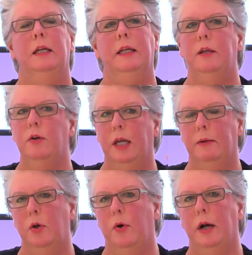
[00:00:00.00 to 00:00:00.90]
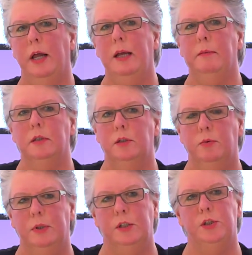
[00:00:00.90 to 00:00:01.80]
then you are able to
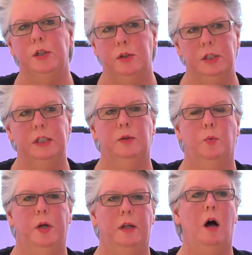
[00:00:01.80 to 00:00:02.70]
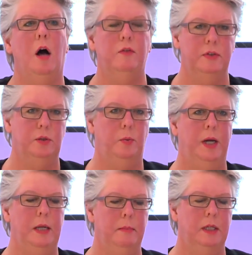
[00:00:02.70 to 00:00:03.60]
reduce it with half its
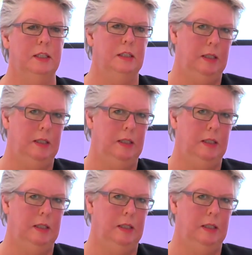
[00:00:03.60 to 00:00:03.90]
weight, but